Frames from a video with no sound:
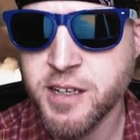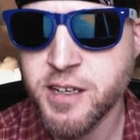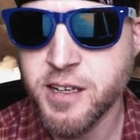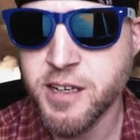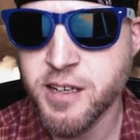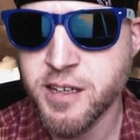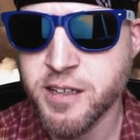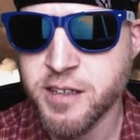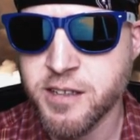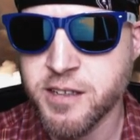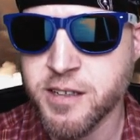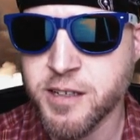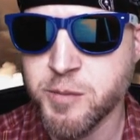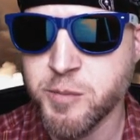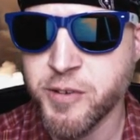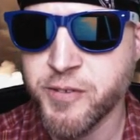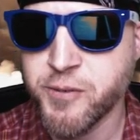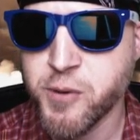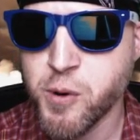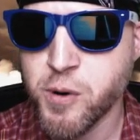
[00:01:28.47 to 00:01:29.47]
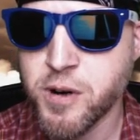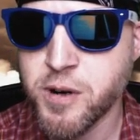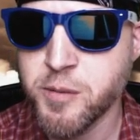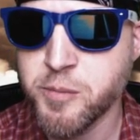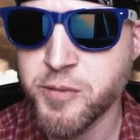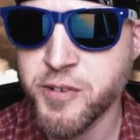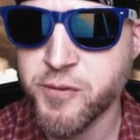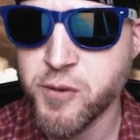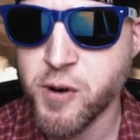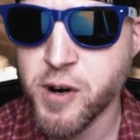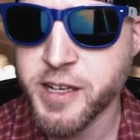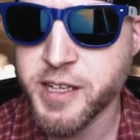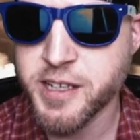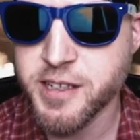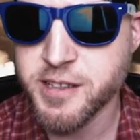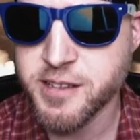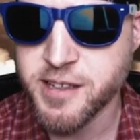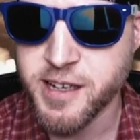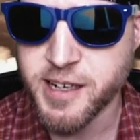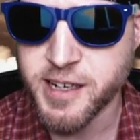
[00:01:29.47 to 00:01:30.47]
And before I get
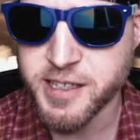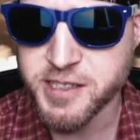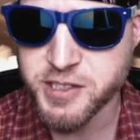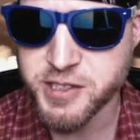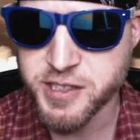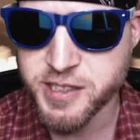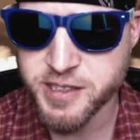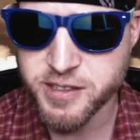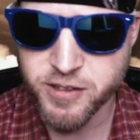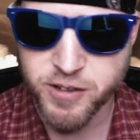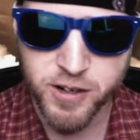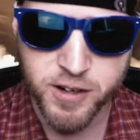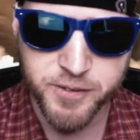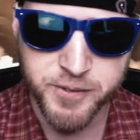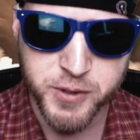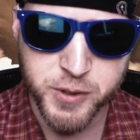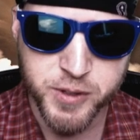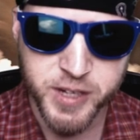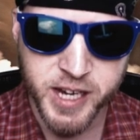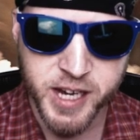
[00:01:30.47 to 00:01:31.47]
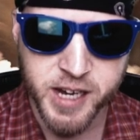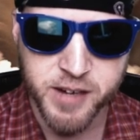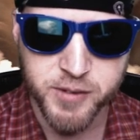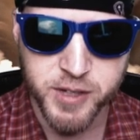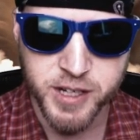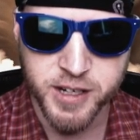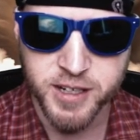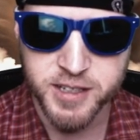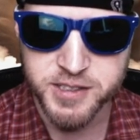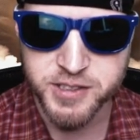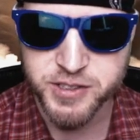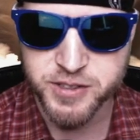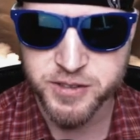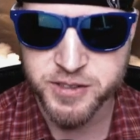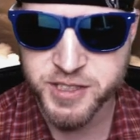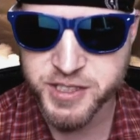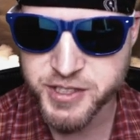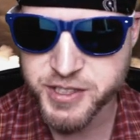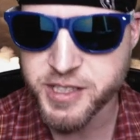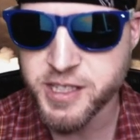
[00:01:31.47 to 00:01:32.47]
into that, actually, there are a few caveats or
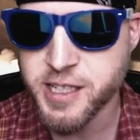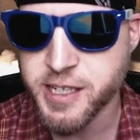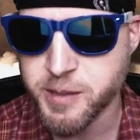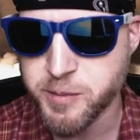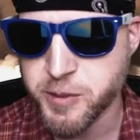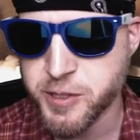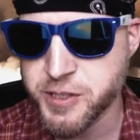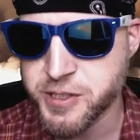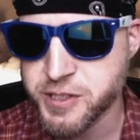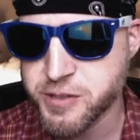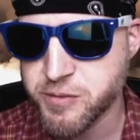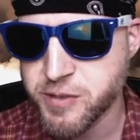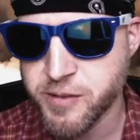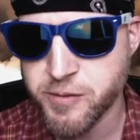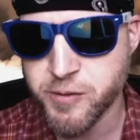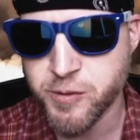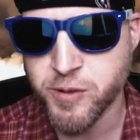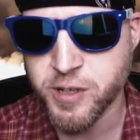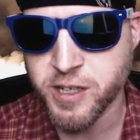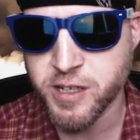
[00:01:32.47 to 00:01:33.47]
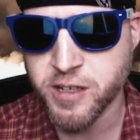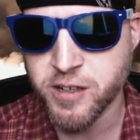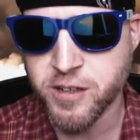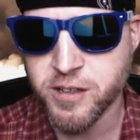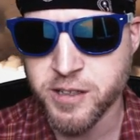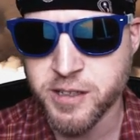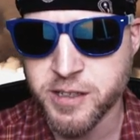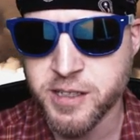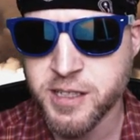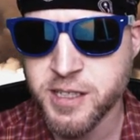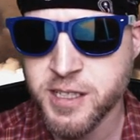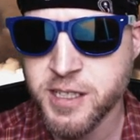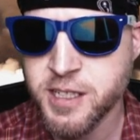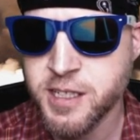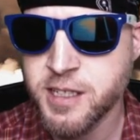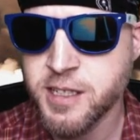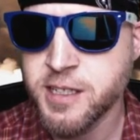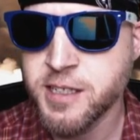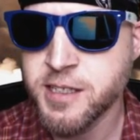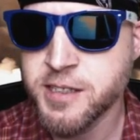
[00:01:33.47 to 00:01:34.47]
disclaimers, whatever you want to call it.
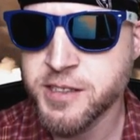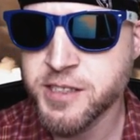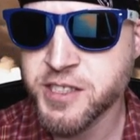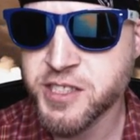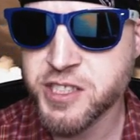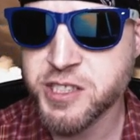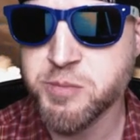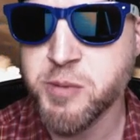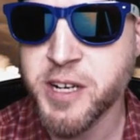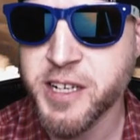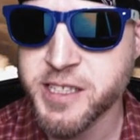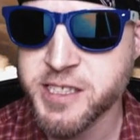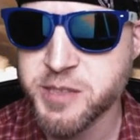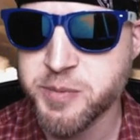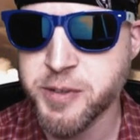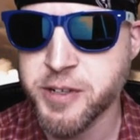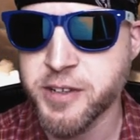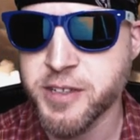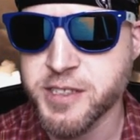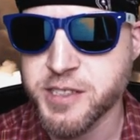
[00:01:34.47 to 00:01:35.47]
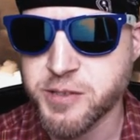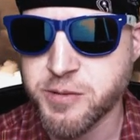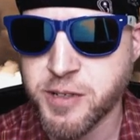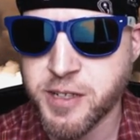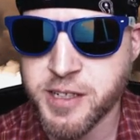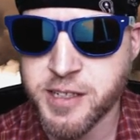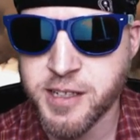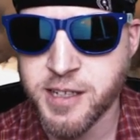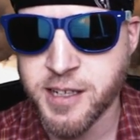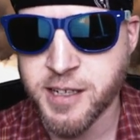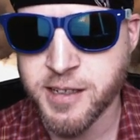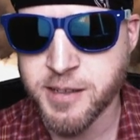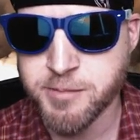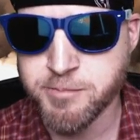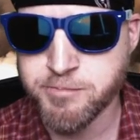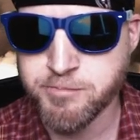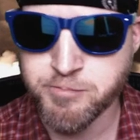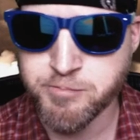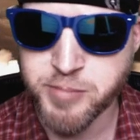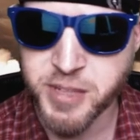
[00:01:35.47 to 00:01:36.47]
This is my experience, right?
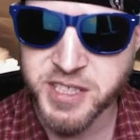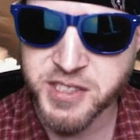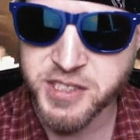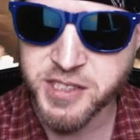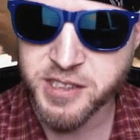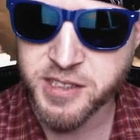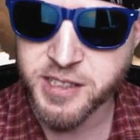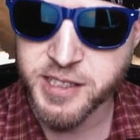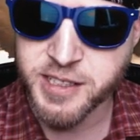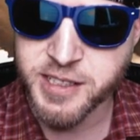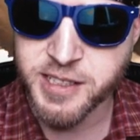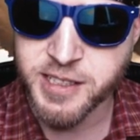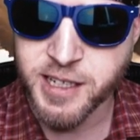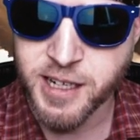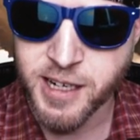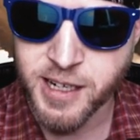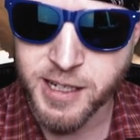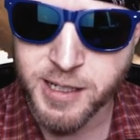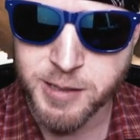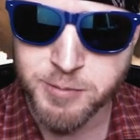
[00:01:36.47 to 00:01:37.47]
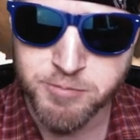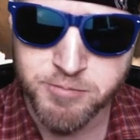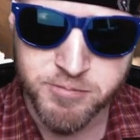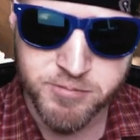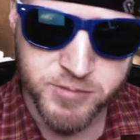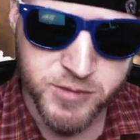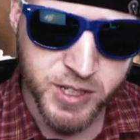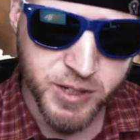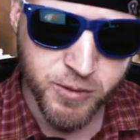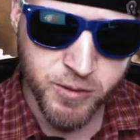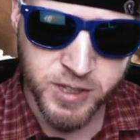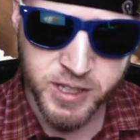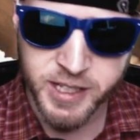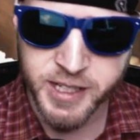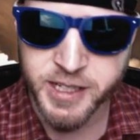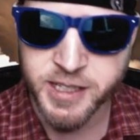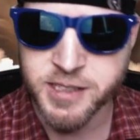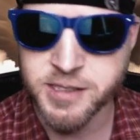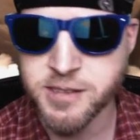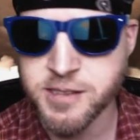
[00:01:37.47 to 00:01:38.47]
Basically, I'm going to
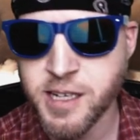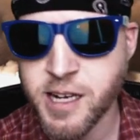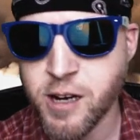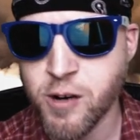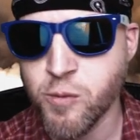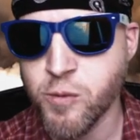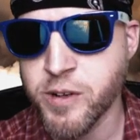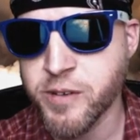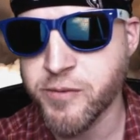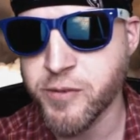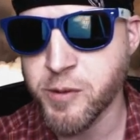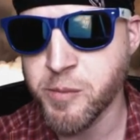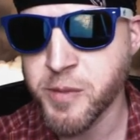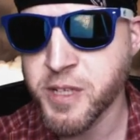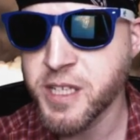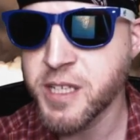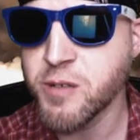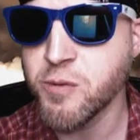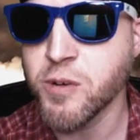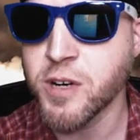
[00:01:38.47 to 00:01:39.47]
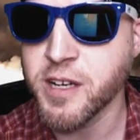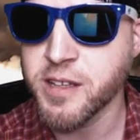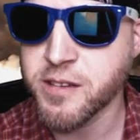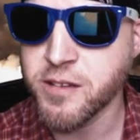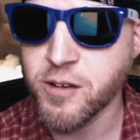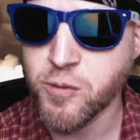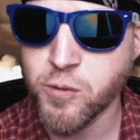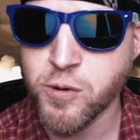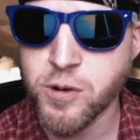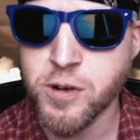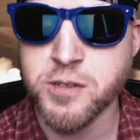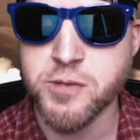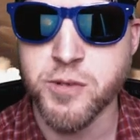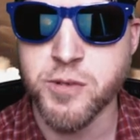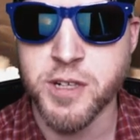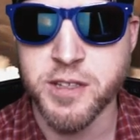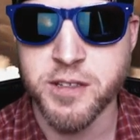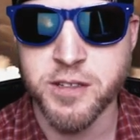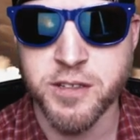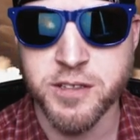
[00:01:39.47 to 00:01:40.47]
relate how it went for me, what I thought worked,
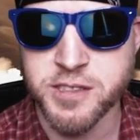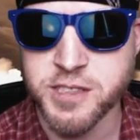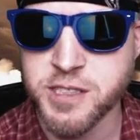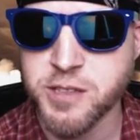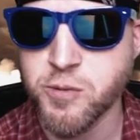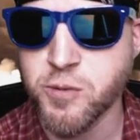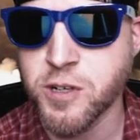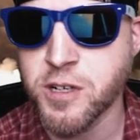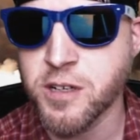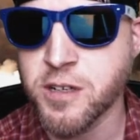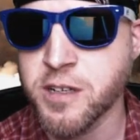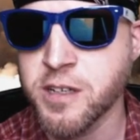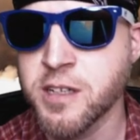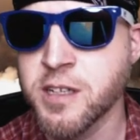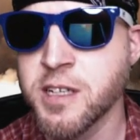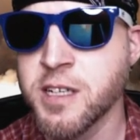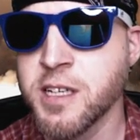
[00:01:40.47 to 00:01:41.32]
what I thought didn't work.